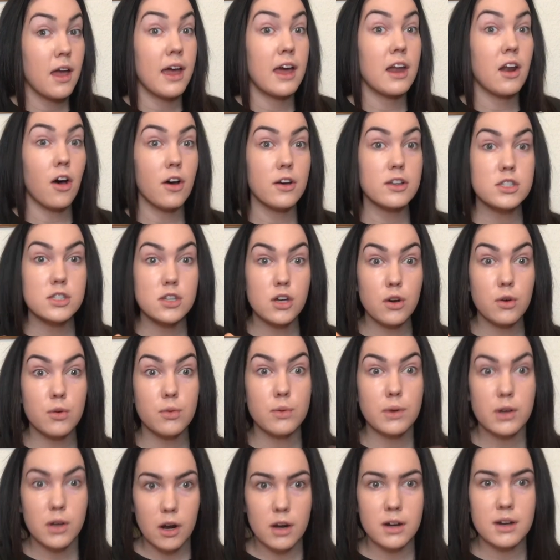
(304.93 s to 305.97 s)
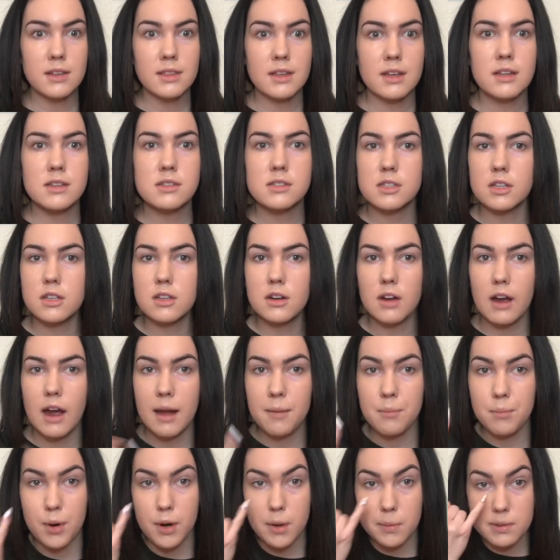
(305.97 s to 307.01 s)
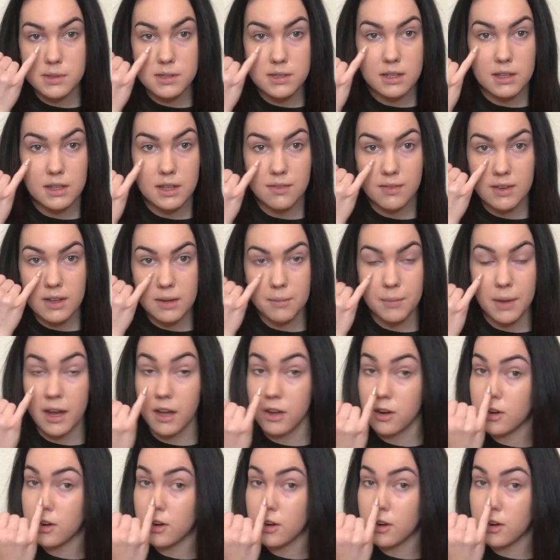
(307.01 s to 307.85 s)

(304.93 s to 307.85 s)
And also, regarding the concealer, I'm purposely leaving my